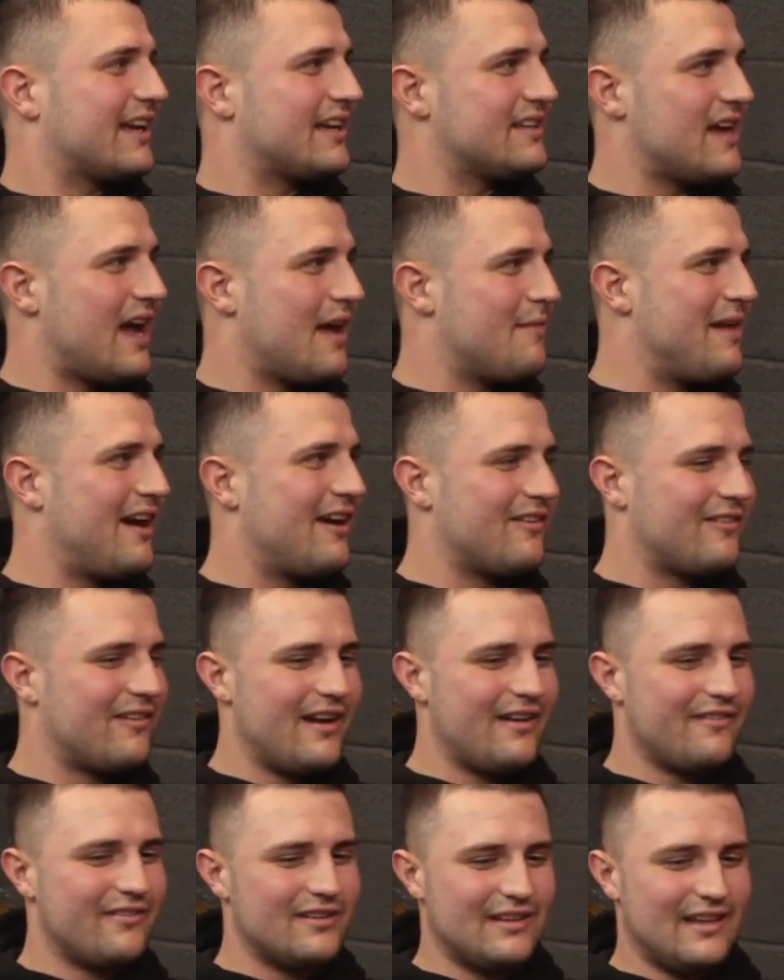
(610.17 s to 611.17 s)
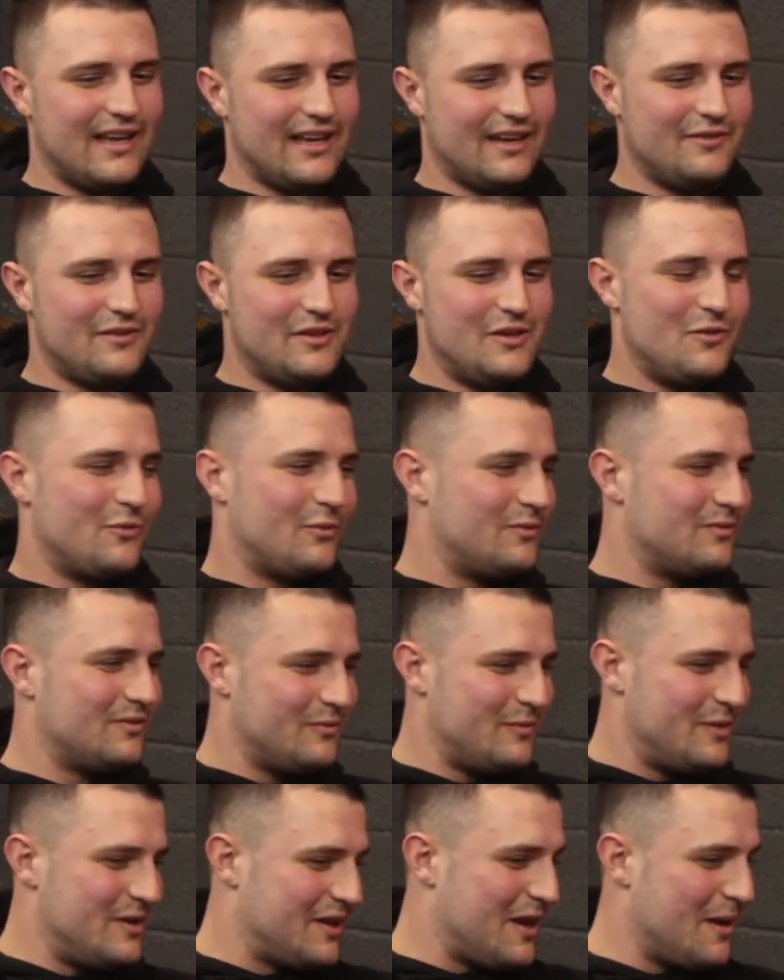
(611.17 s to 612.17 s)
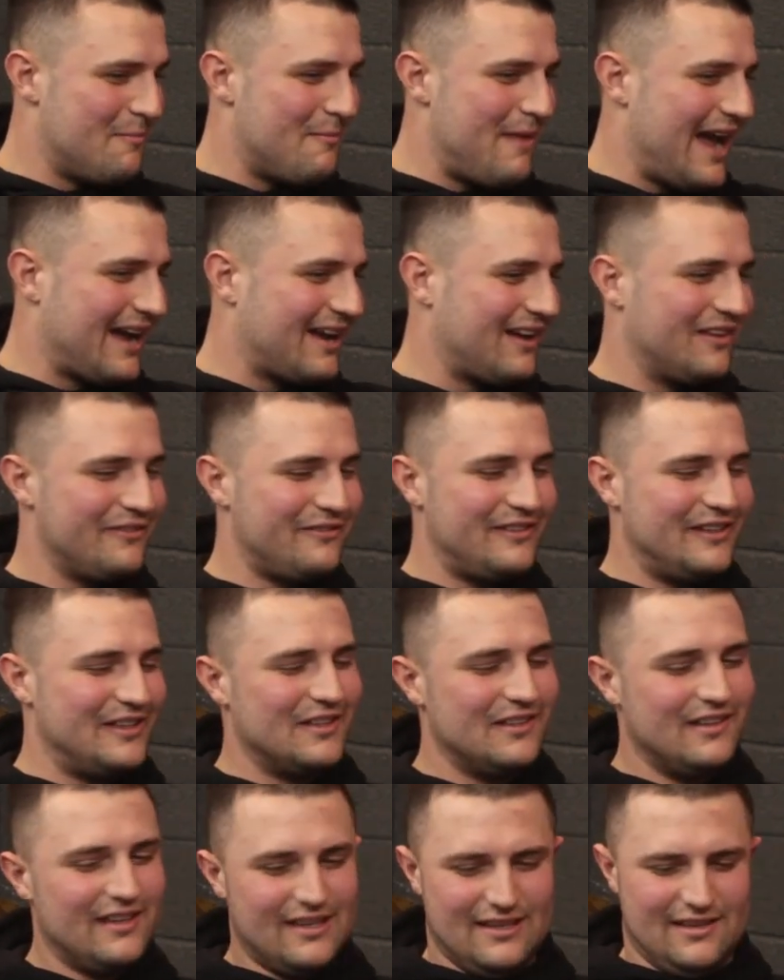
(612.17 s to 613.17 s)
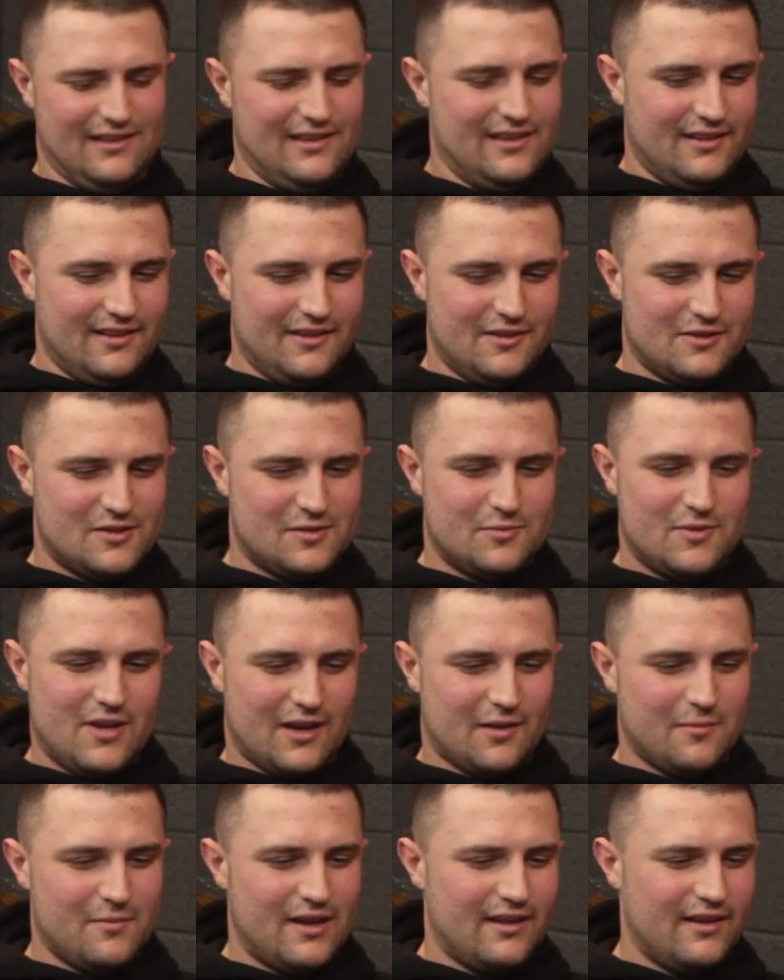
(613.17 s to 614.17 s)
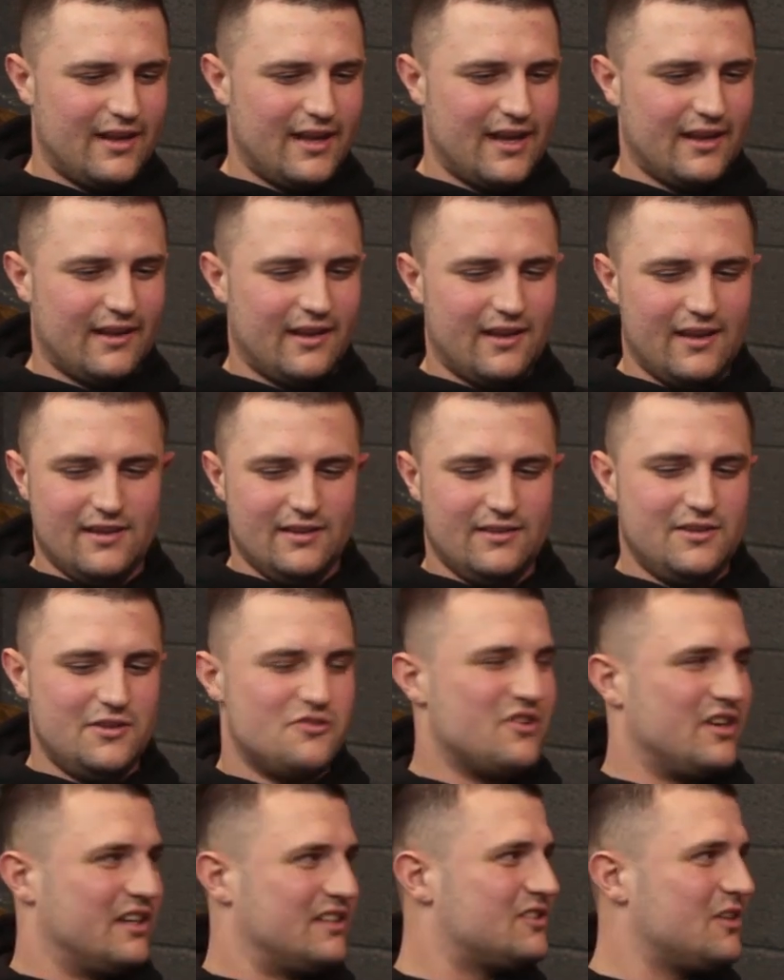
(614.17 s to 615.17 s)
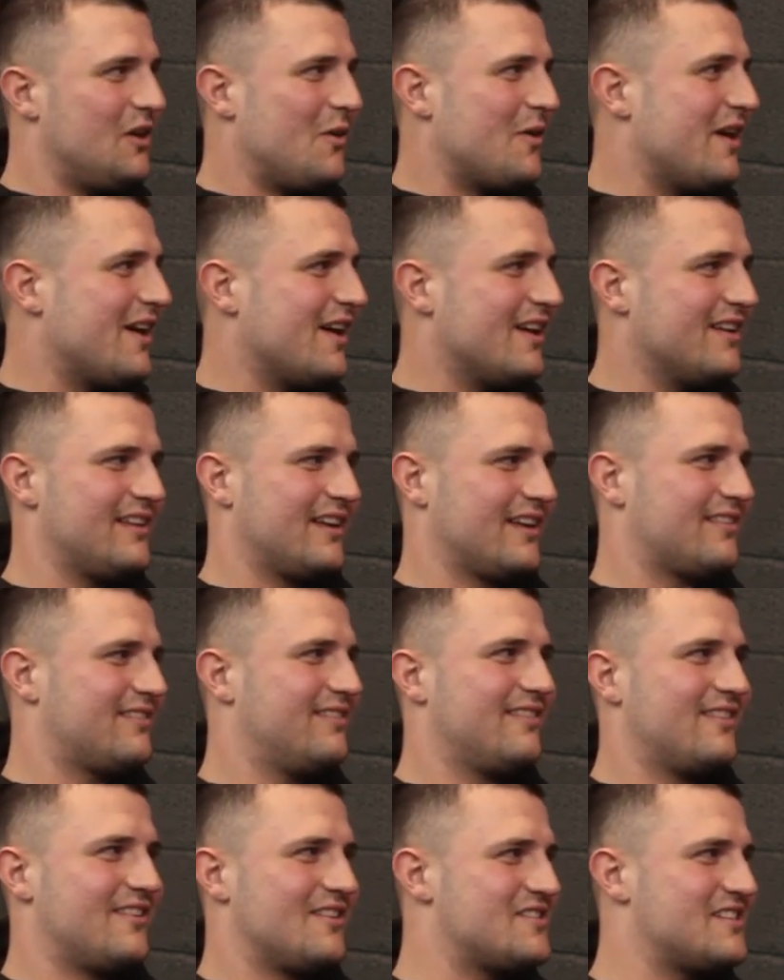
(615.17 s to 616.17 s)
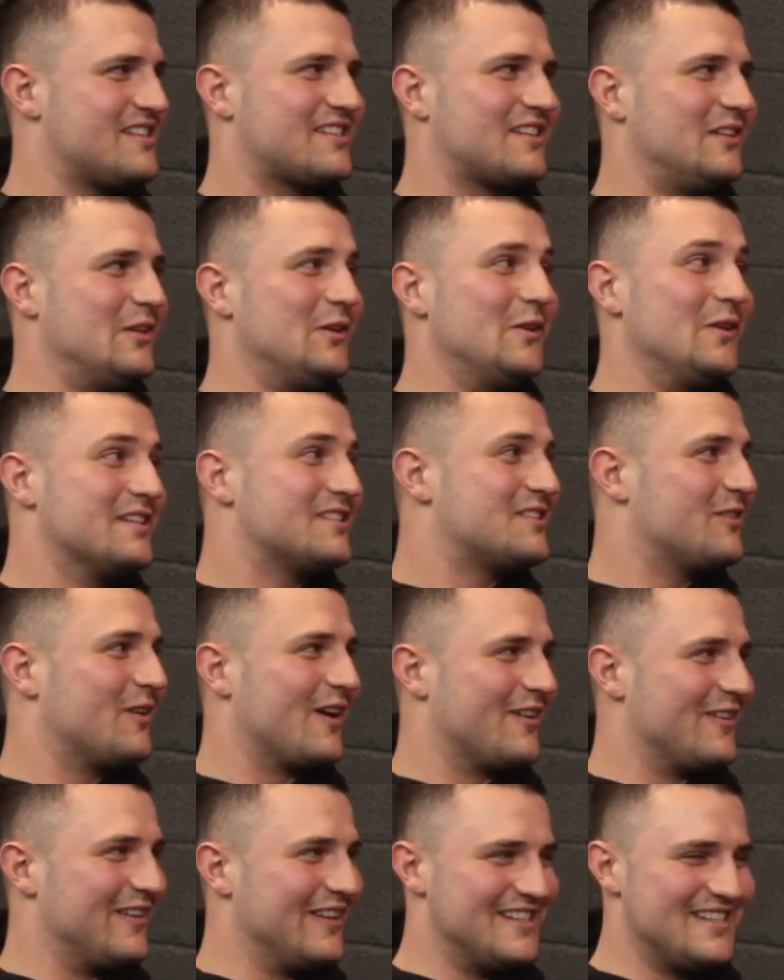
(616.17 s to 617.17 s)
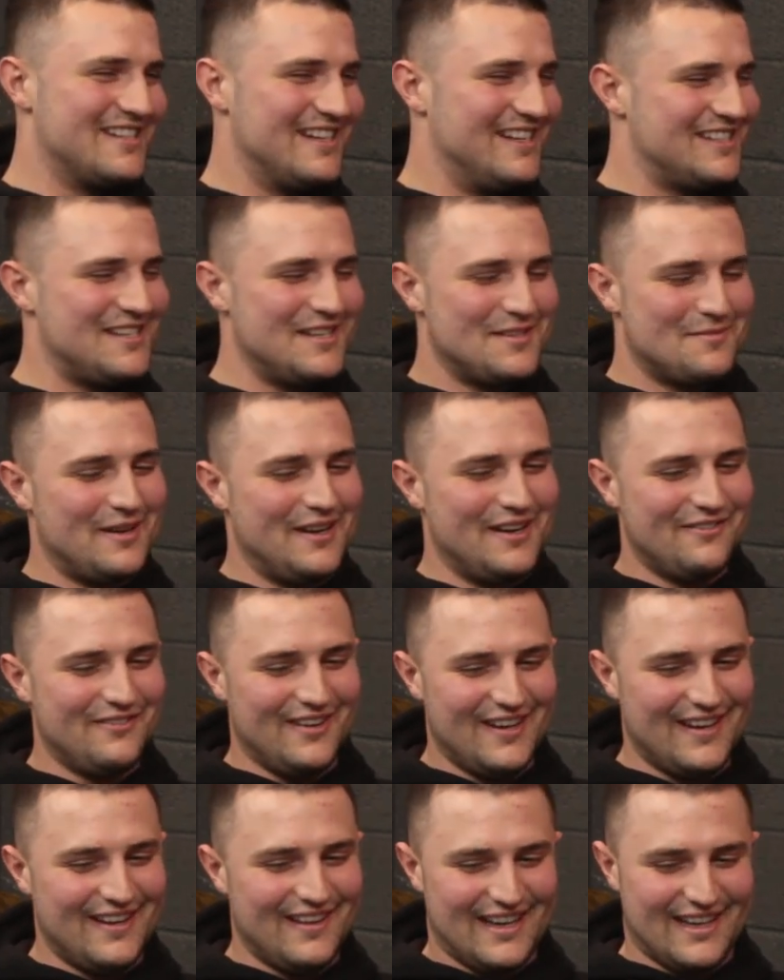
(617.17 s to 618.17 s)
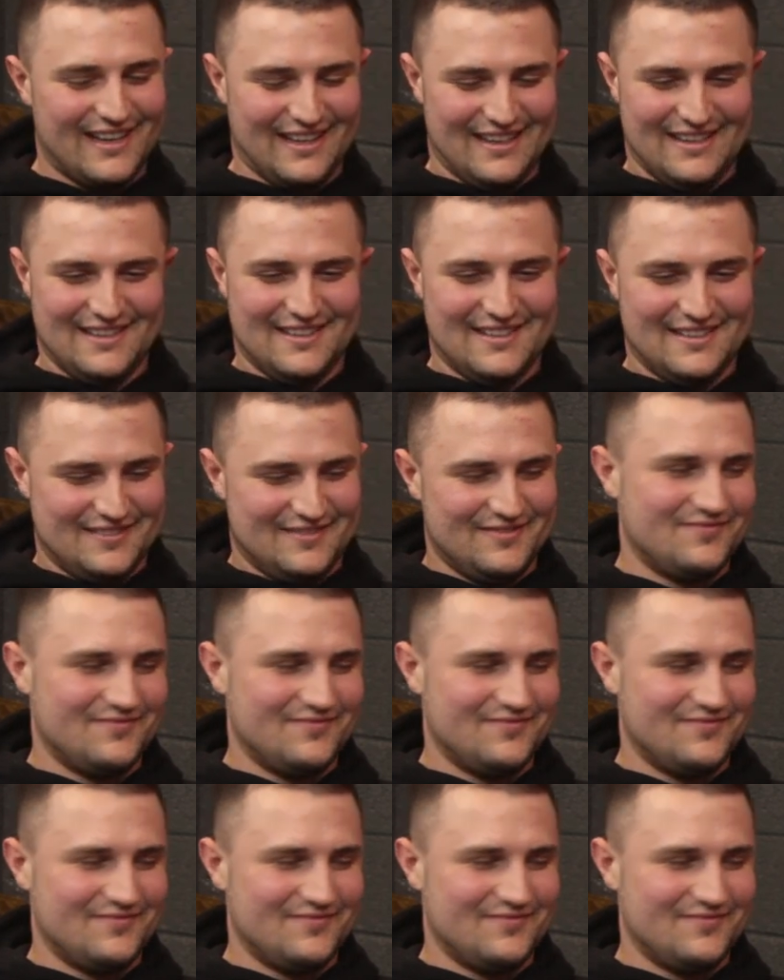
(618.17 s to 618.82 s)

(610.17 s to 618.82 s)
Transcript: during like a timeout or whatever. Like when you come back on the field, I was talking about like you drink soda, and like they're just clueless to our religion. It's just pretty funny. Like